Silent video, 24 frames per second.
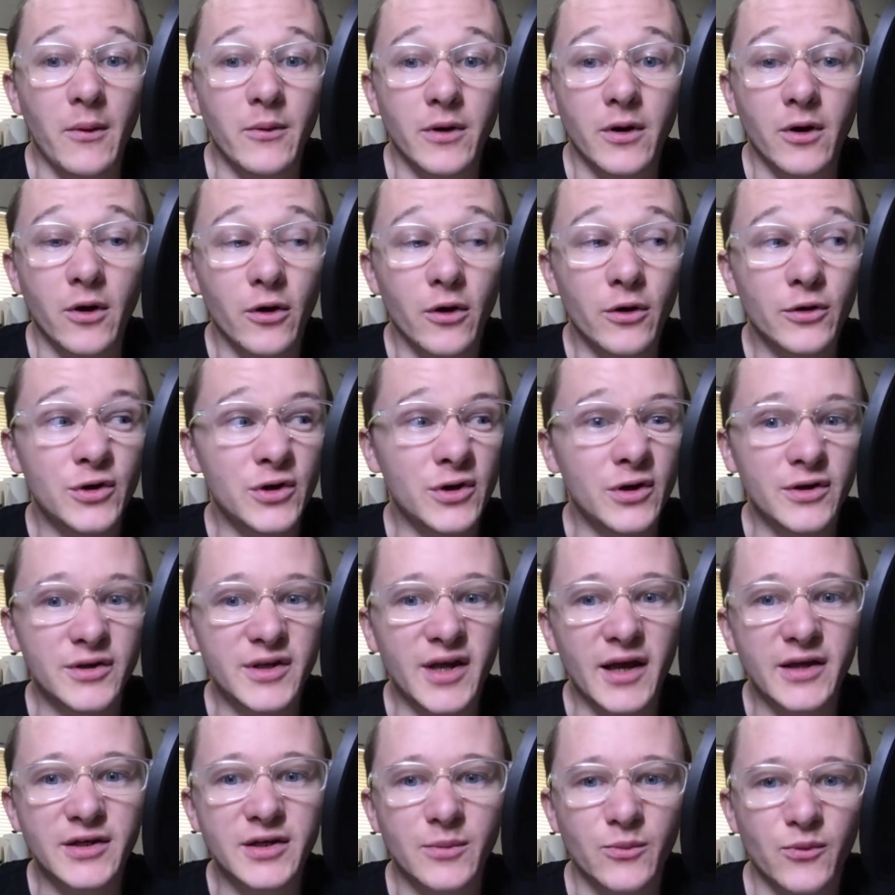encourage you to take
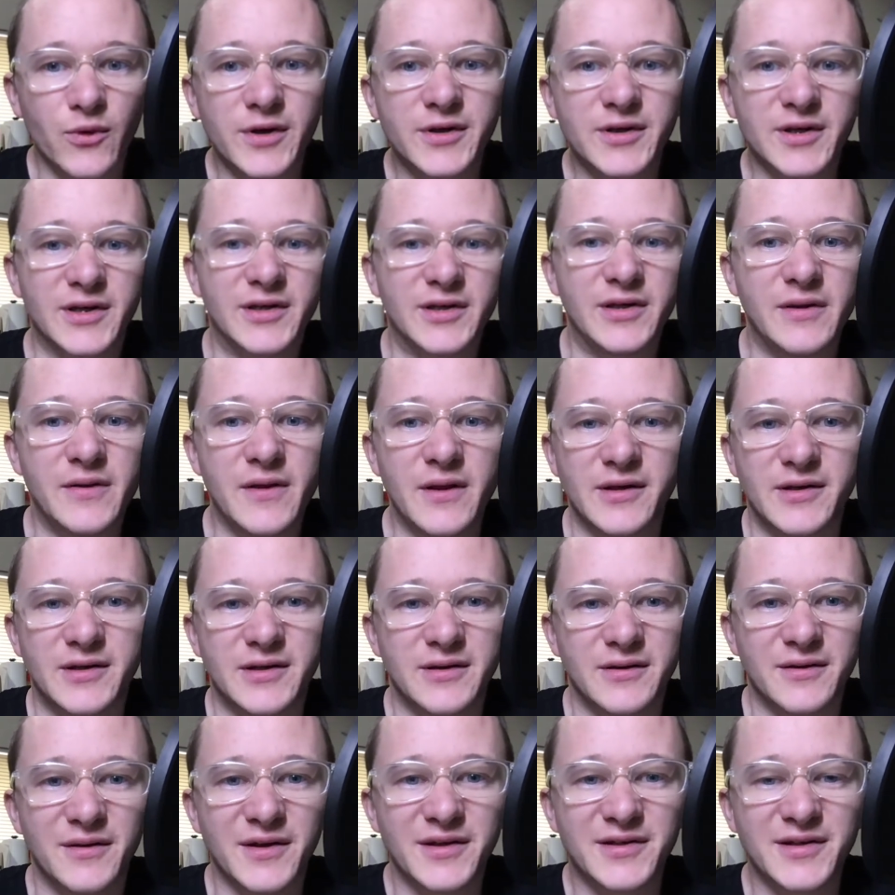some risks in this
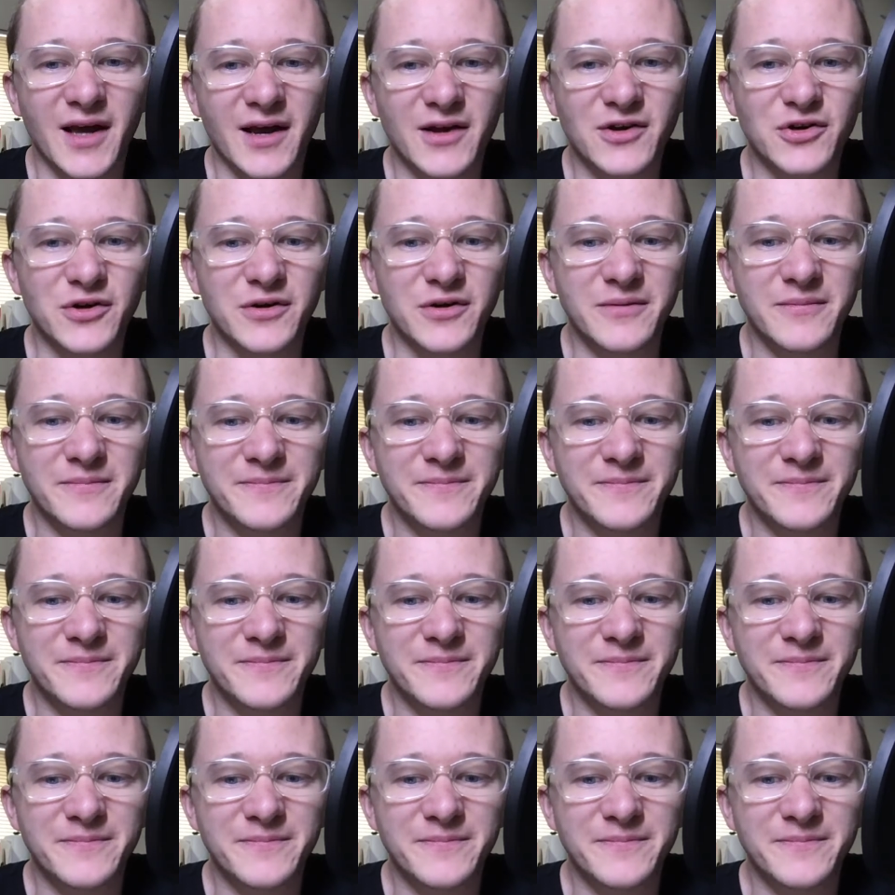section.